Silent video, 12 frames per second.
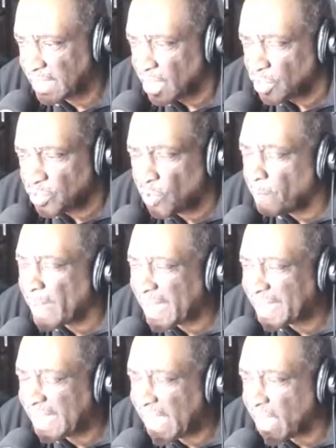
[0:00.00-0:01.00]
nobody
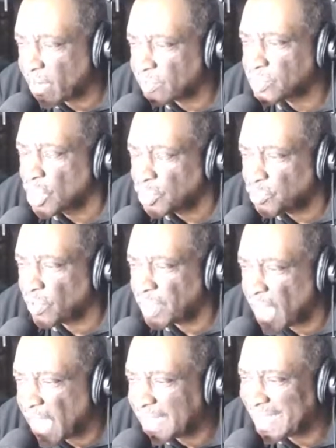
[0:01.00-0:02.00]
cares. You're
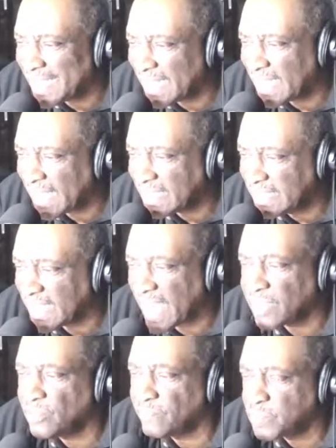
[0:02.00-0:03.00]
unelected
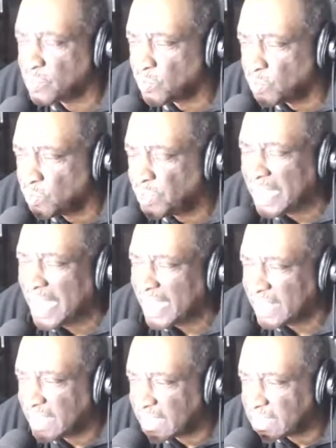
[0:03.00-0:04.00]
and you've screwed
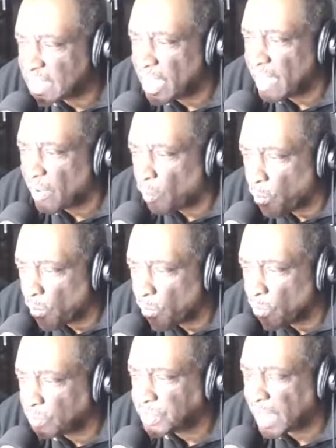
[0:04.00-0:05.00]
this
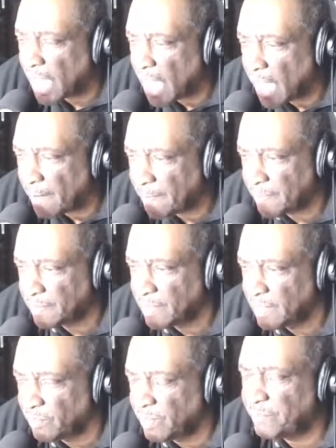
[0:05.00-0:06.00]
world up.
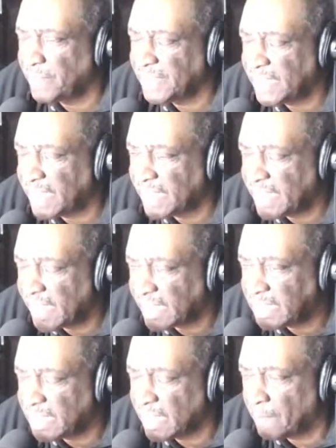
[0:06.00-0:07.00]
We've been getting kicked
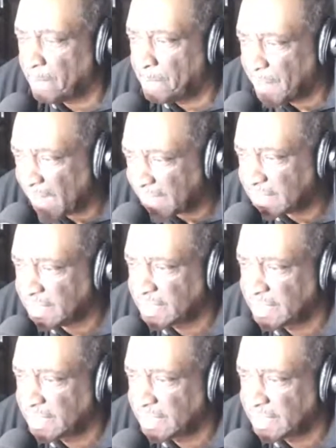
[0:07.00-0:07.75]
in the butt